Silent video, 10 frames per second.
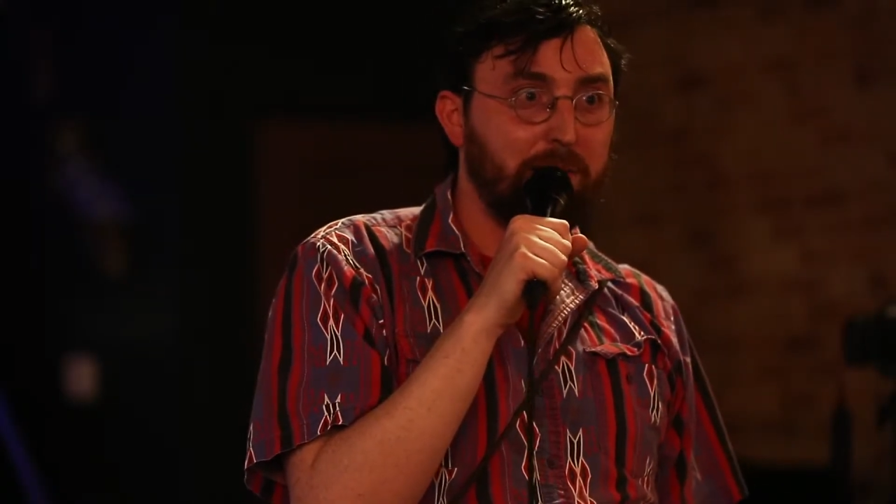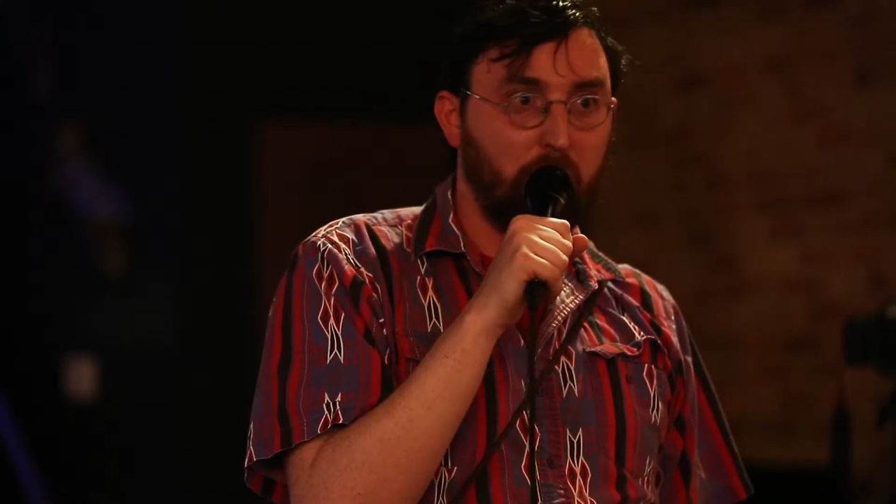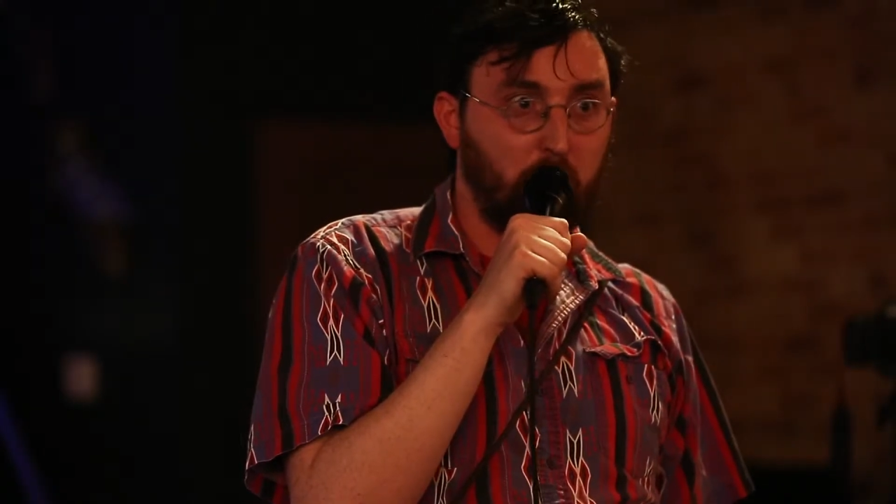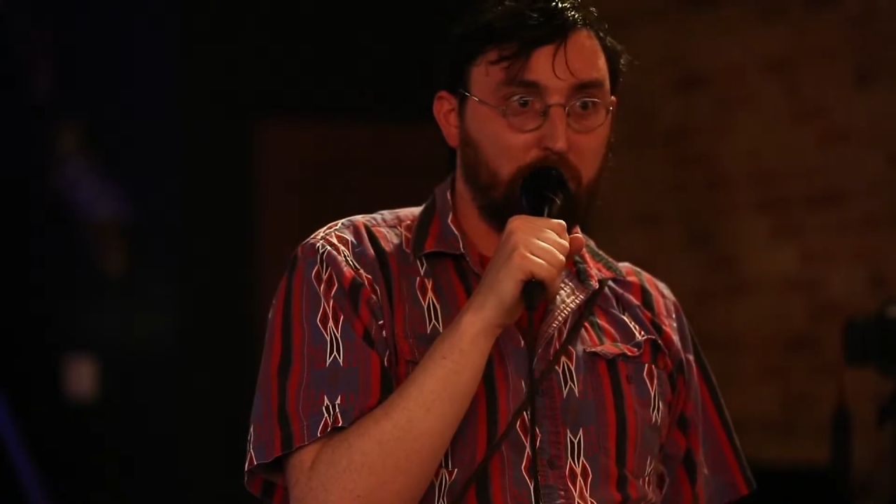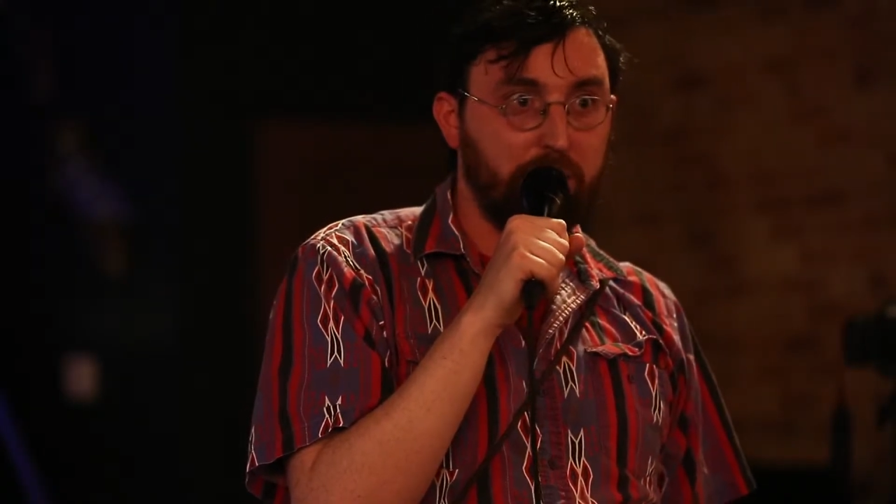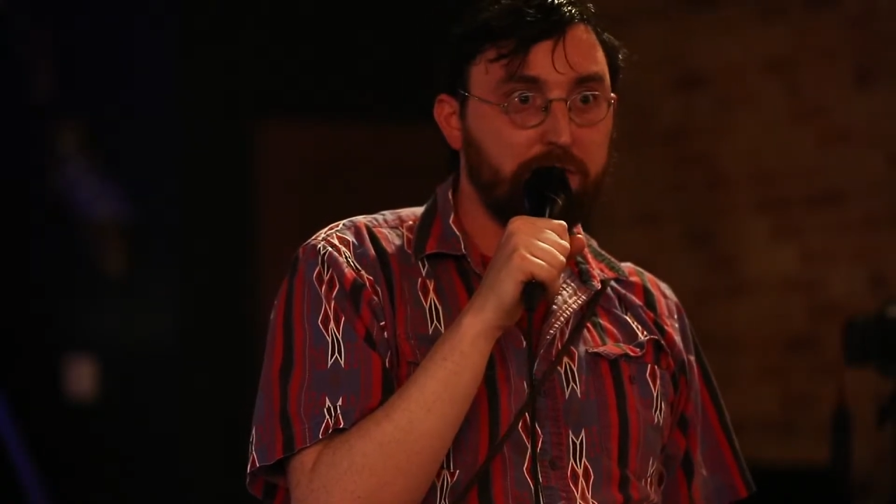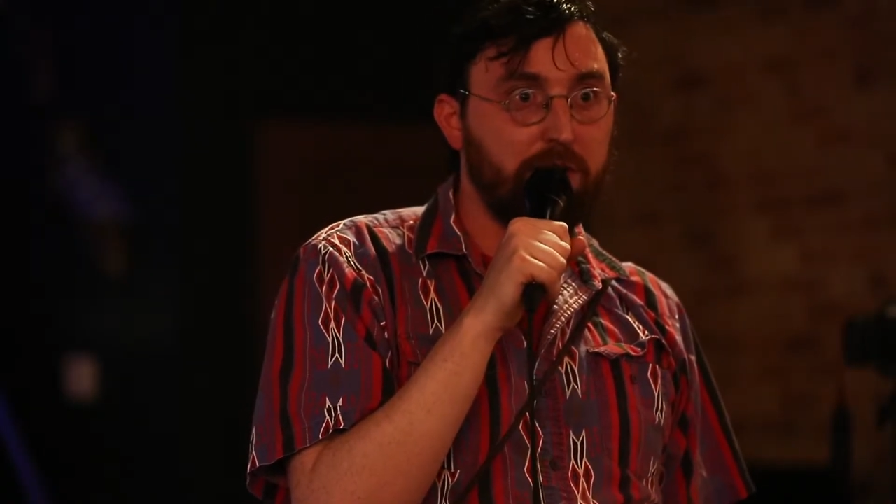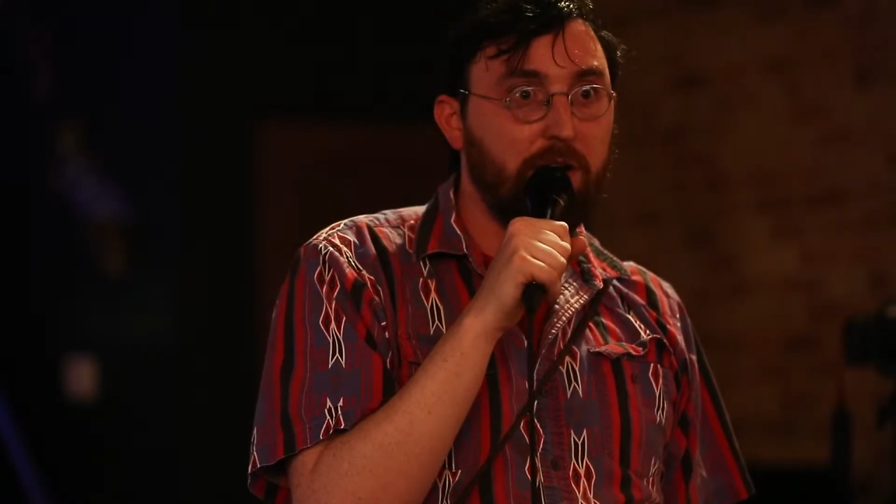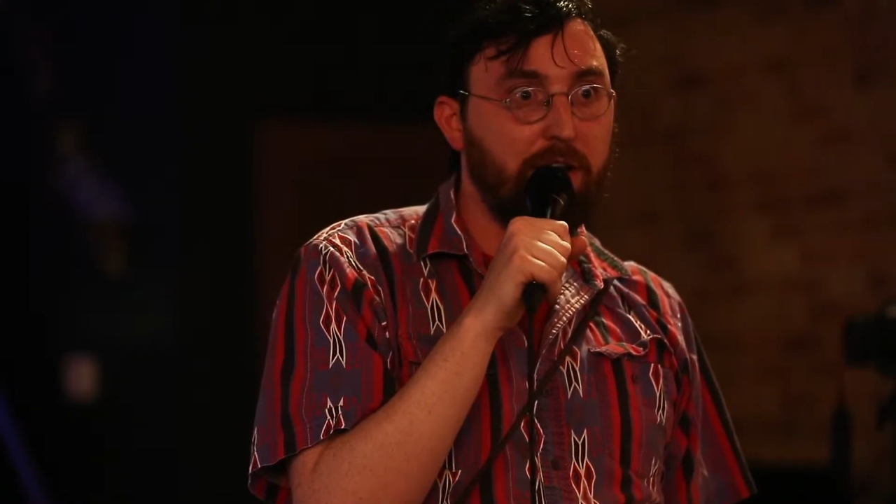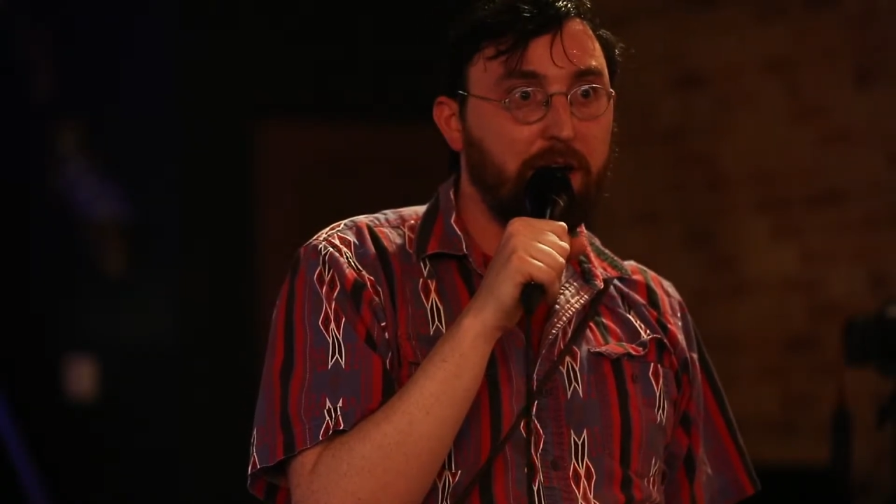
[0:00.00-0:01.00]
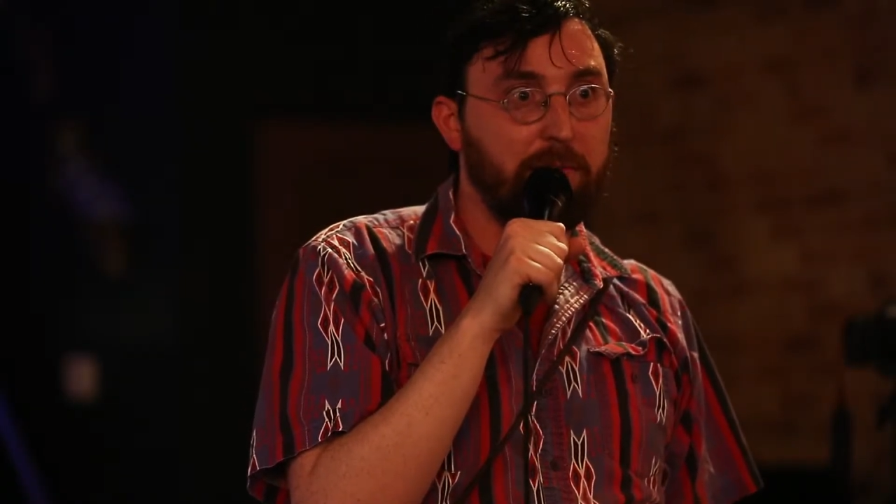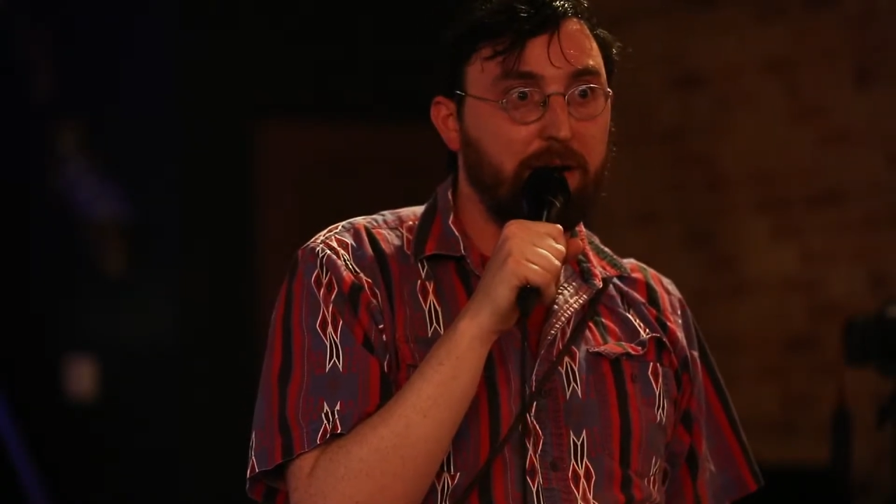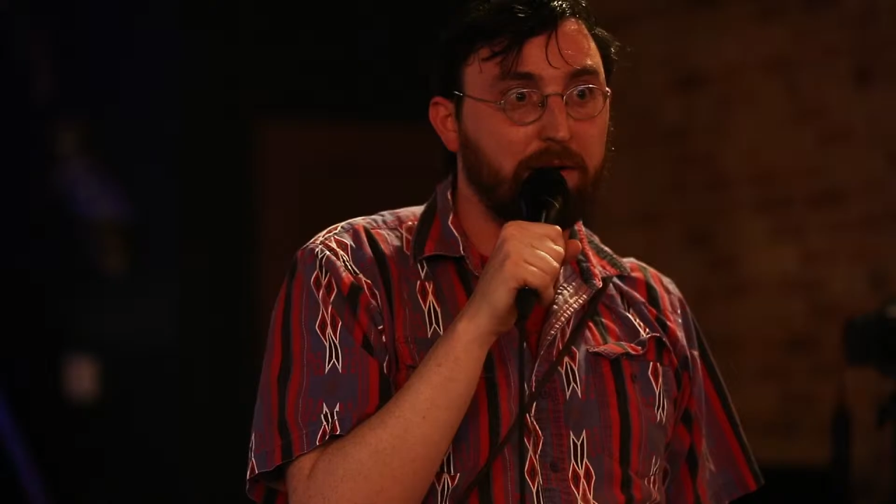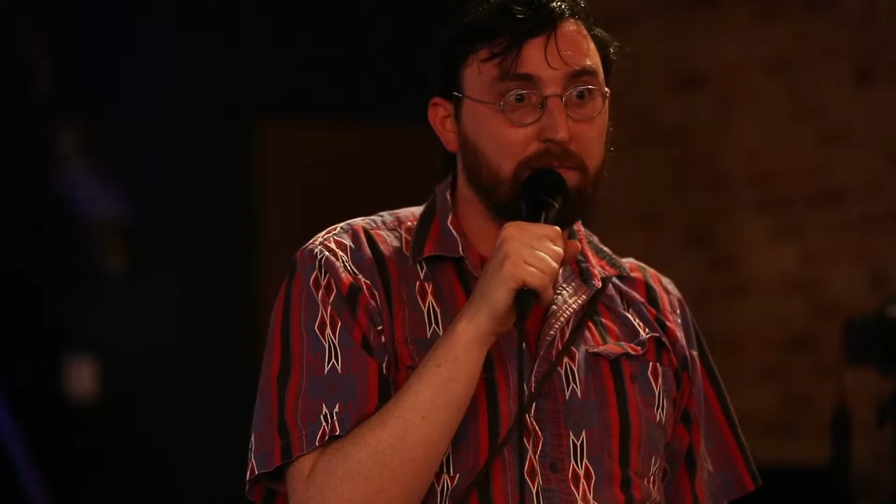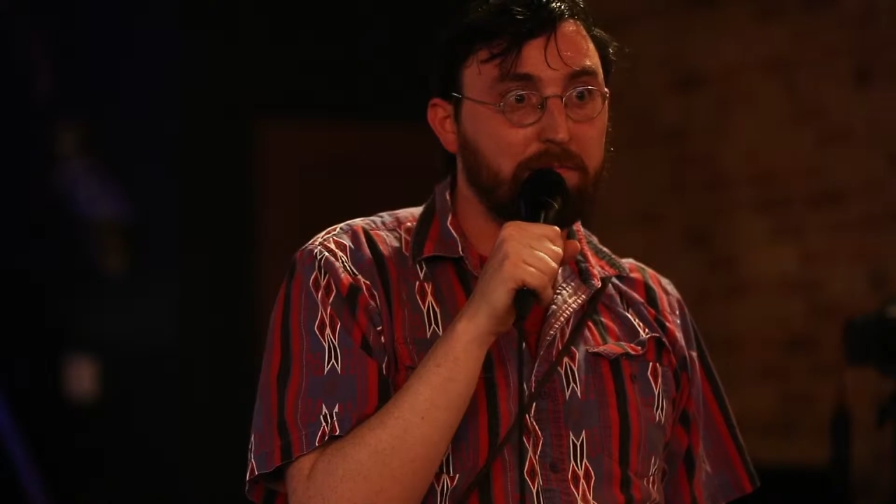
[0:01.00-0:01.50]
I'm like, what are you talking
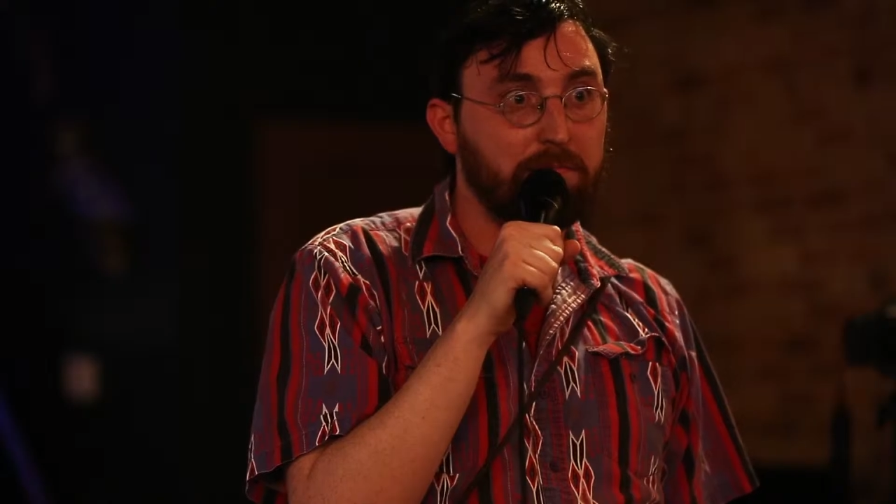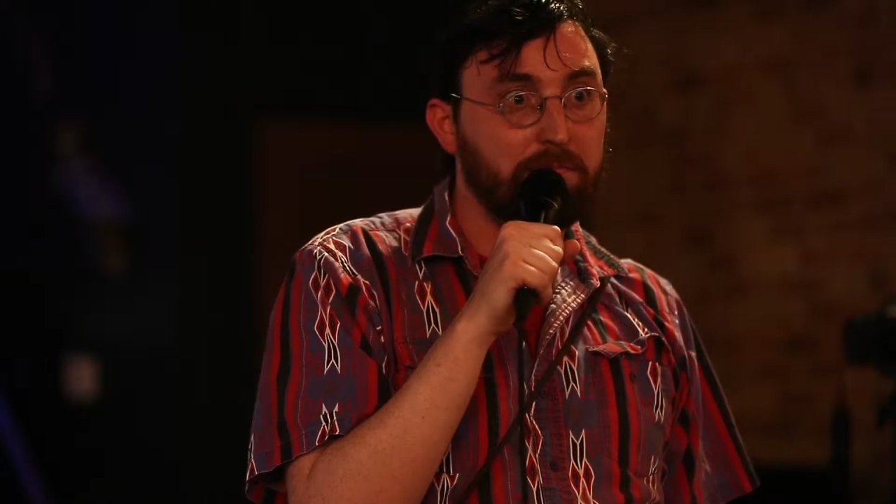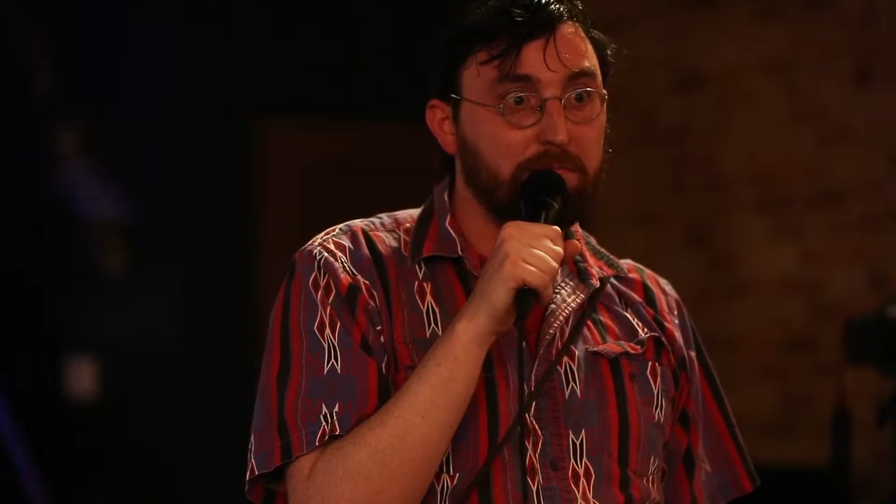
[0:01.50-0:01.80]
about?